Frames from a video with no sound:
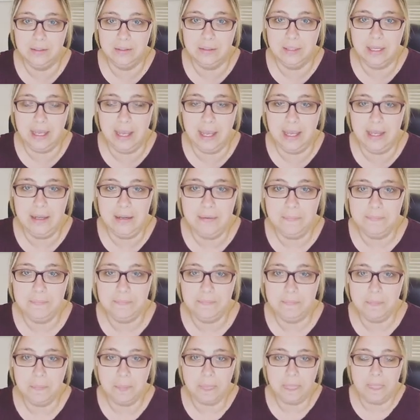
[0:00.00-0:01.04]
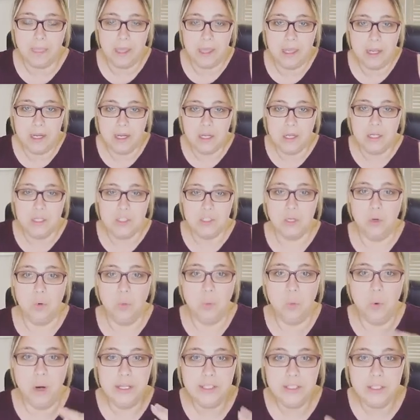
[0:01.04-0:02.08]
okay? So
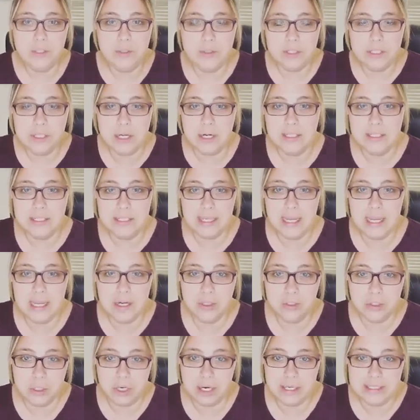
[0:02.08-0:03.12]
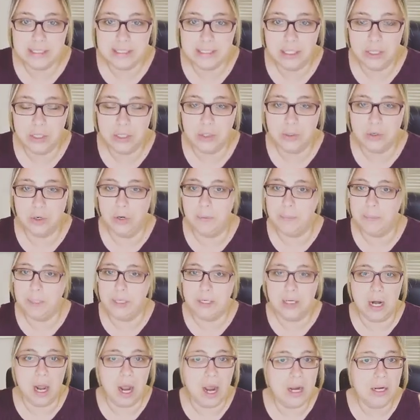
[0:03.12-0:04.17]
once you start to gain trust in the group,
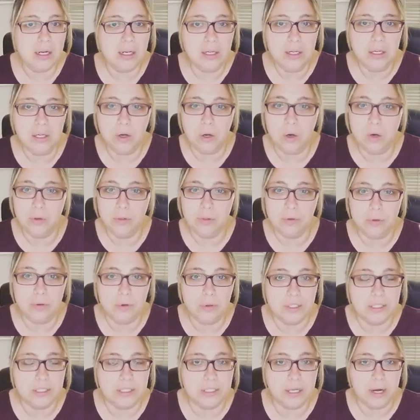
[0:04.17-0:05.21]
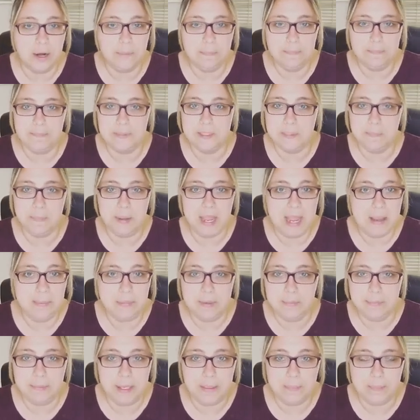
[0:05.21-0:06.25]
you're not going to go through and start
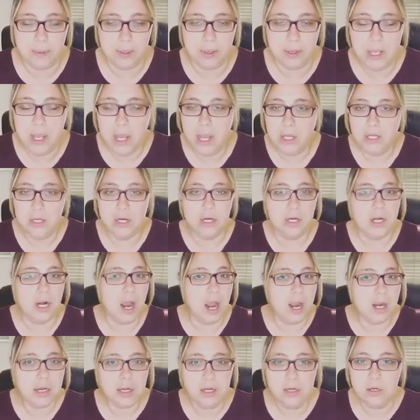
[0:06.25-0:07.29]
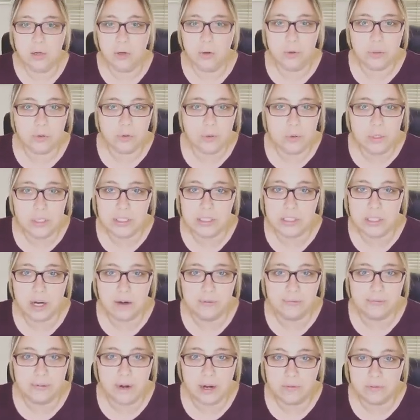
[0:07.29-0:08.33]
spamming people. You're not going to go through and
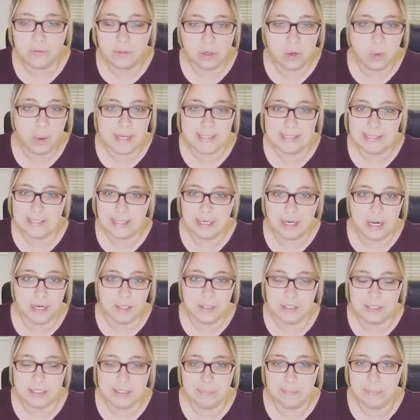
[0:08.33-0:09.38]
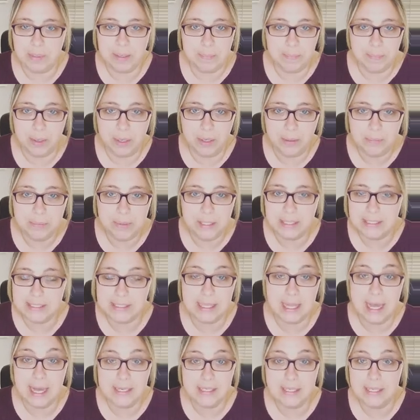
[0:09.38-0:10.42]
start friend requesting hundreds of people, because
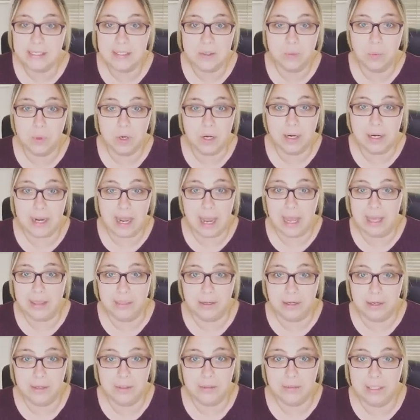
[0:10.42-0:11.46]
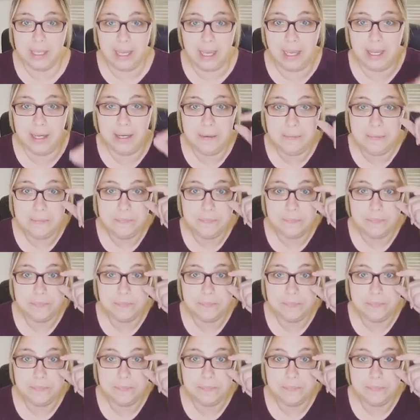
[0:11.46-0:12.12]
that doesn't work either, okay?